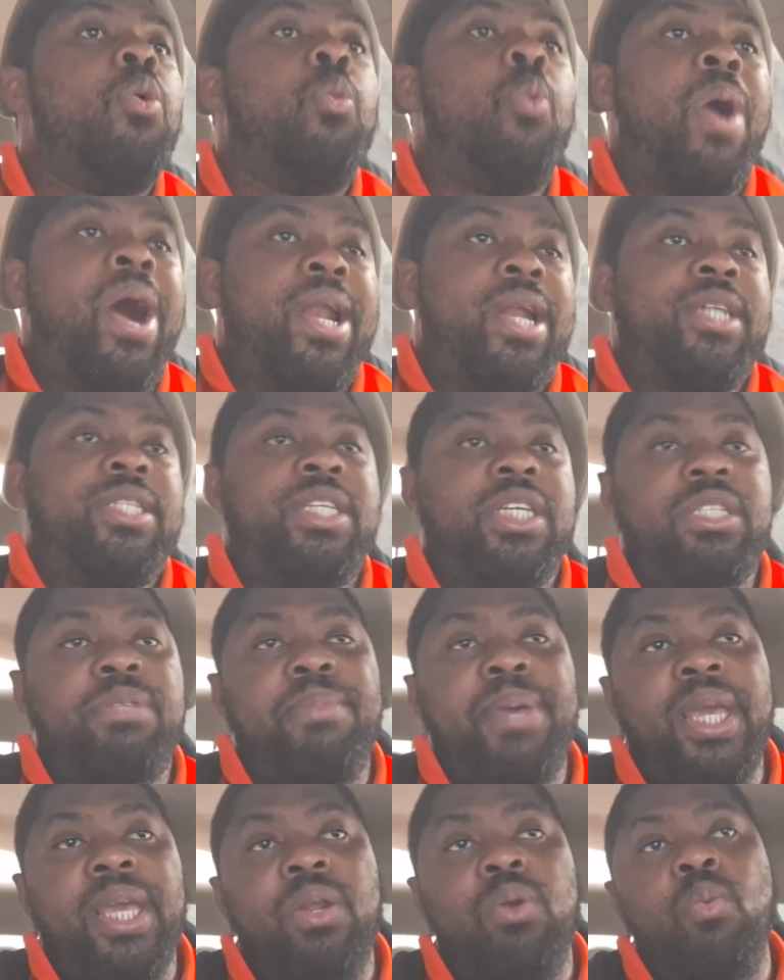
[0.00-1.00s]
What does this
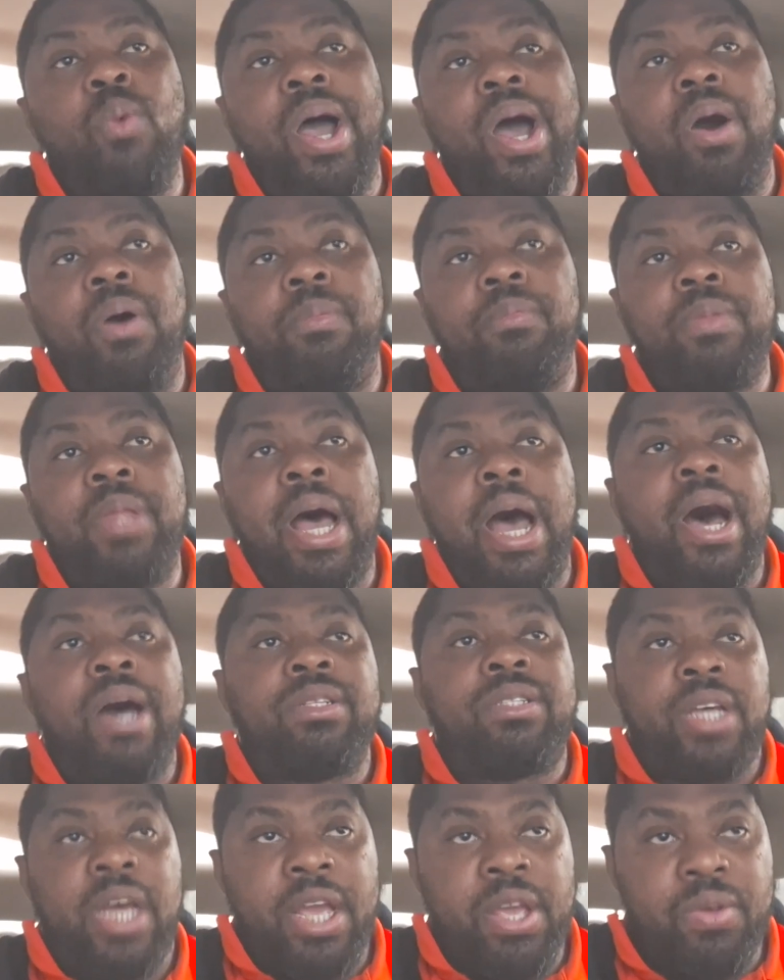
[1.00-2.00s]
mean? Well,
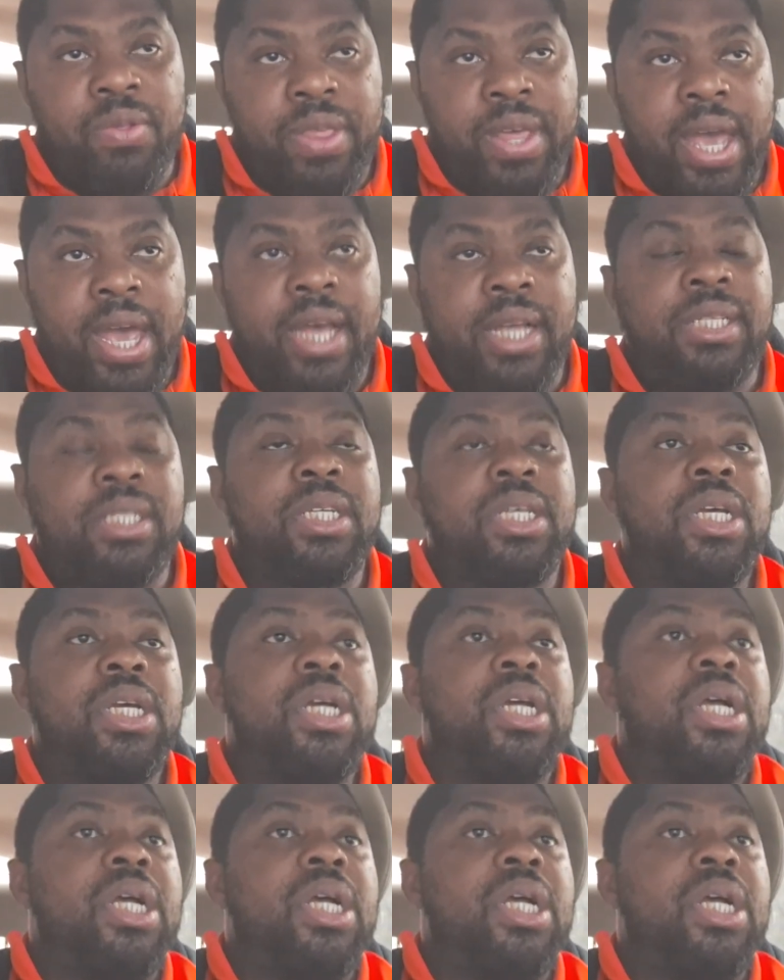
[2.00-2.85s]
I'll tell you this.